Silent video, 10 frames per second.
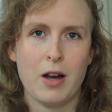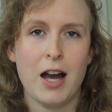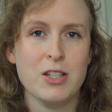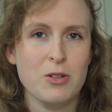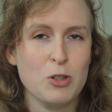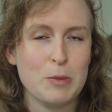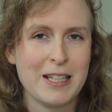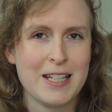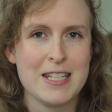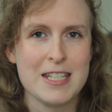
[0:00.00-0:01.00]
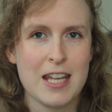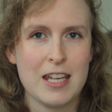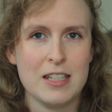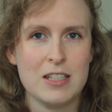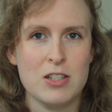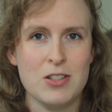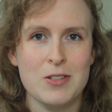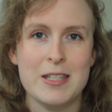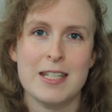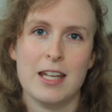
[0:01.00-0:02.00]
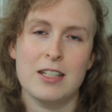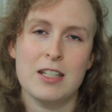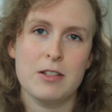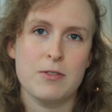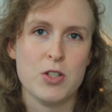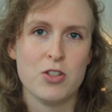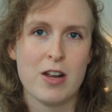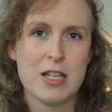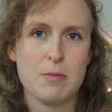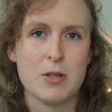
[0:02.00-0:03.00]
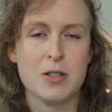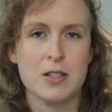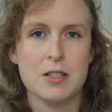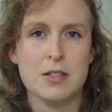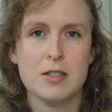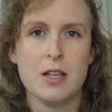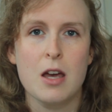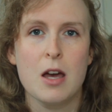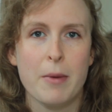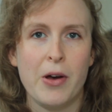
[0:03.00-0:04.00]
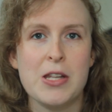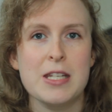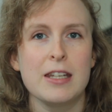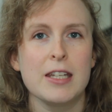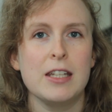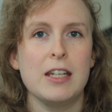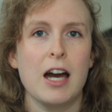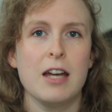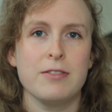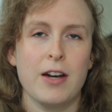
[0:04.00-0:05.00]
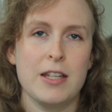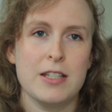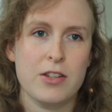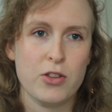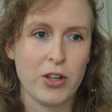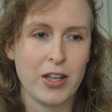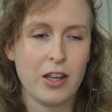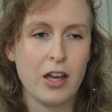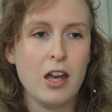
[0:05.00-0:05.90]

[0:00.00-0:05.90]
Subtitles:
I don't normally like to say to do this technique for stress because personally I find that